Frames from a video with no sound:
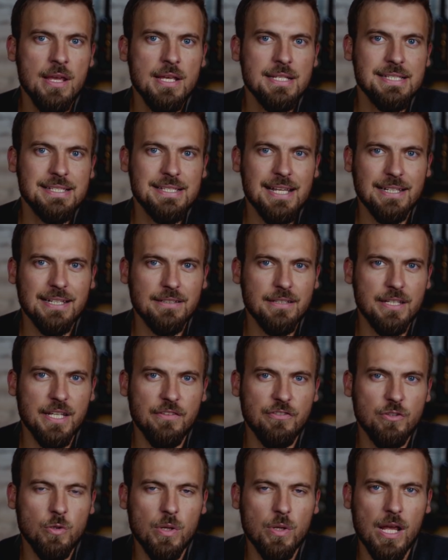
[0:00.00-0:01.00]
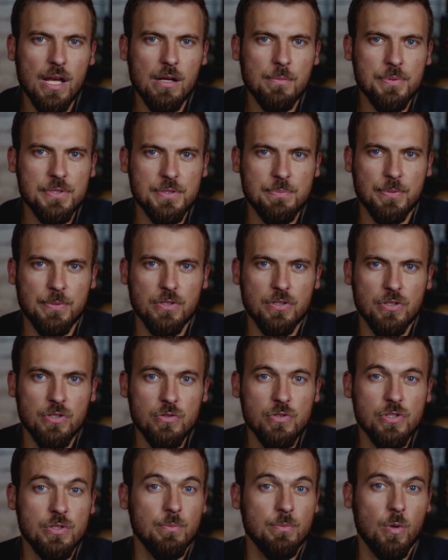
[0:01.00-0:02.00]
Secondly, if you want to help us
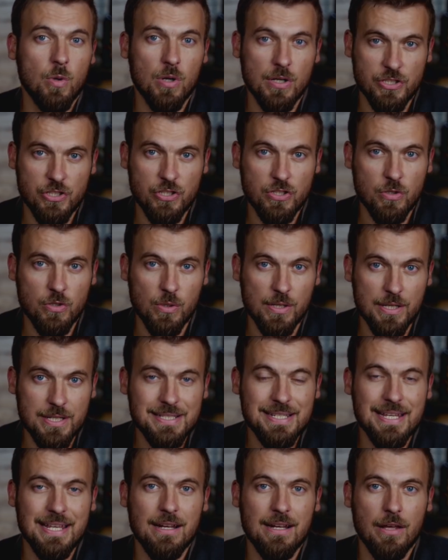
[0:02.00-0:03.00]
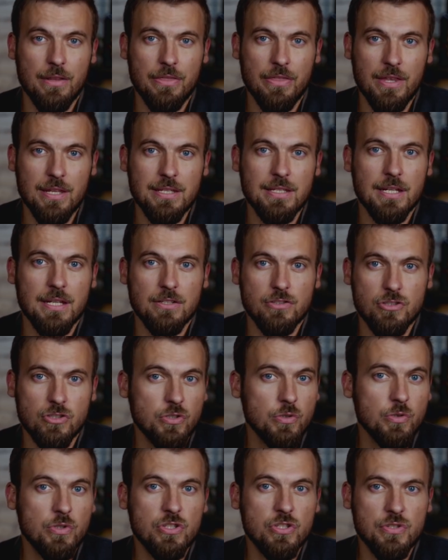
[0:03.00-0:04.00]
produce more stories and authentic
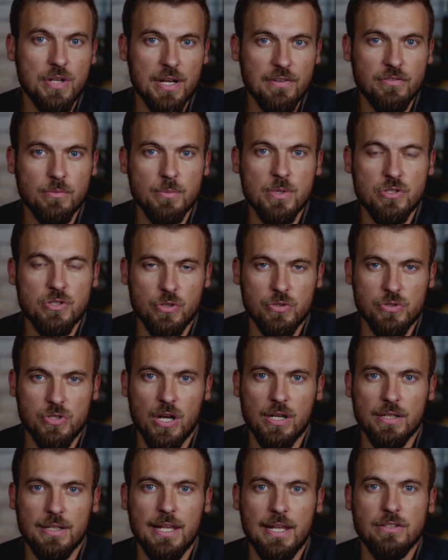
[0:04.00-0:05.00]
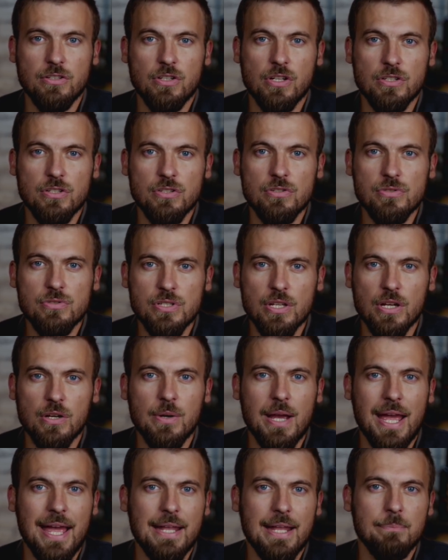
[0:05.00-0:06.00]
truth straight from Israel's heartland, you can do so
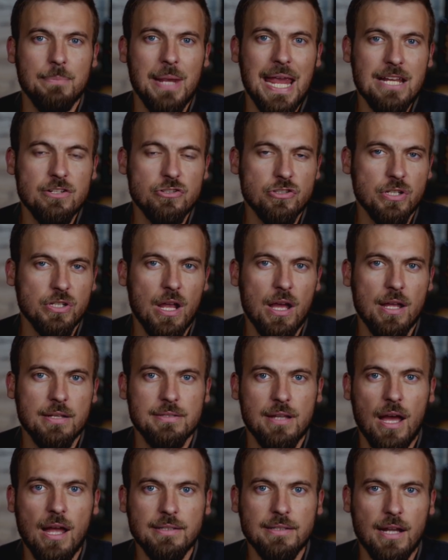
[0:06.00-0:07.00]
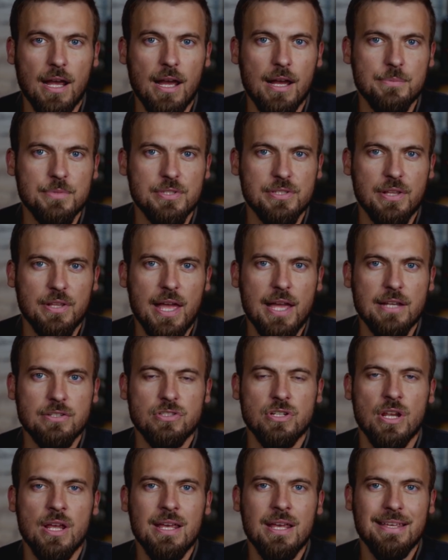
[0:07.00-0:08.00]
at patreon.com slash
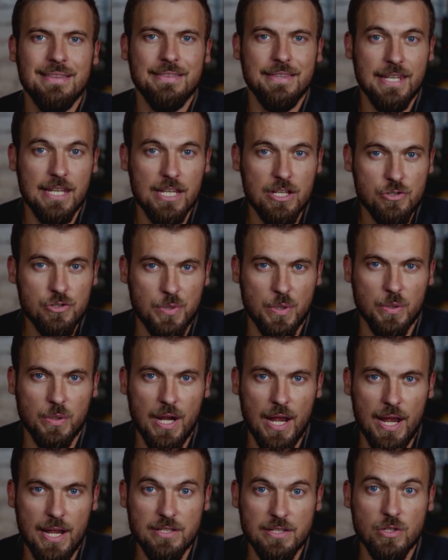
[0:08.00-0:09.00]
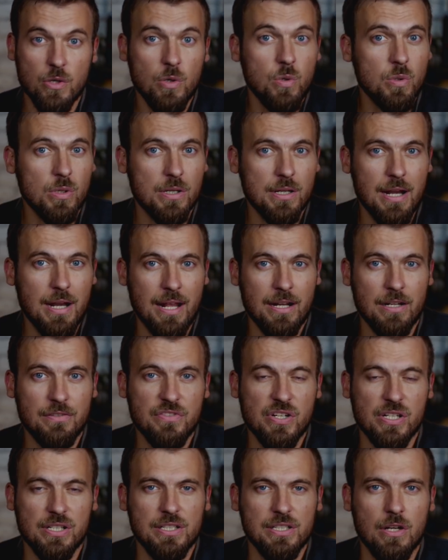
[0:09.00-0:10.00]
The Israel Guys or at our
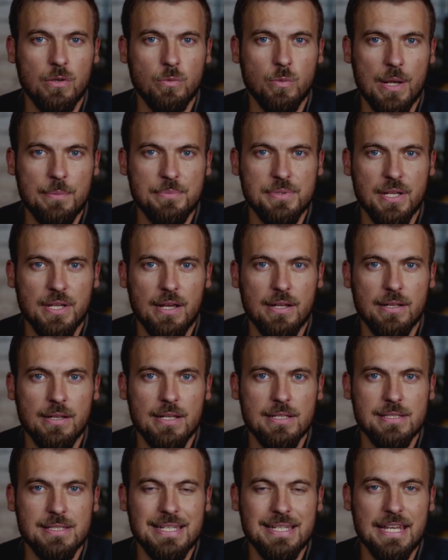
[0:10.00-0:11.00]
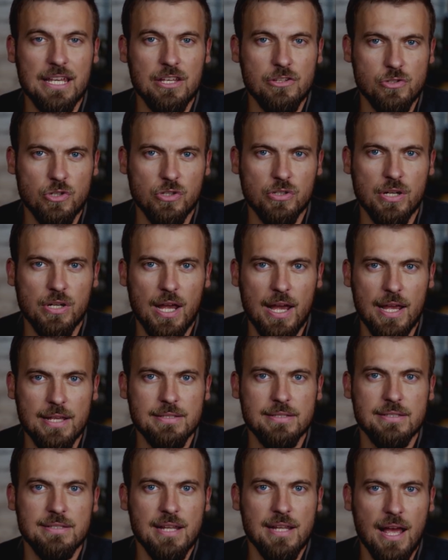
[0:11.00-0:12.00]
very own website. It's the israel
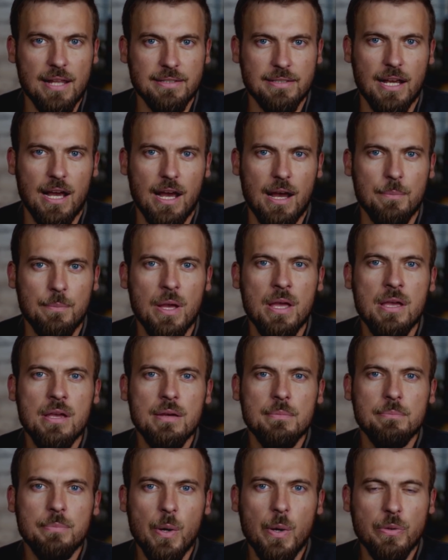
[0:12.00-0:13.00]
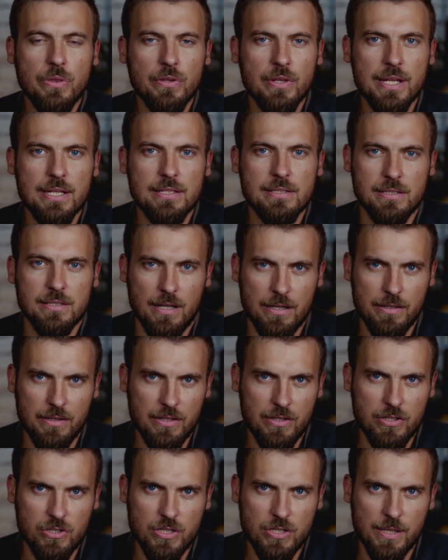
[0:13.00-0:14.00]
guys dot com. Both links are in the
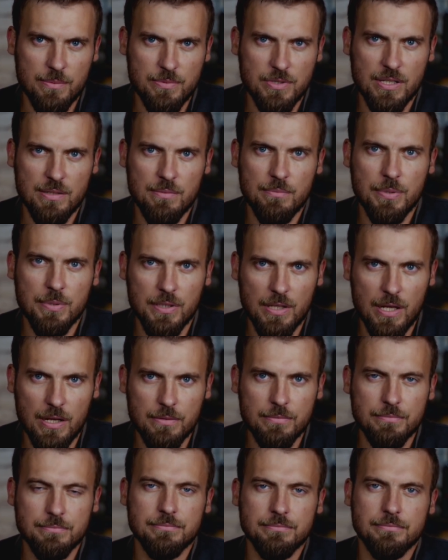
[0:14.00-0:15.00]
description below.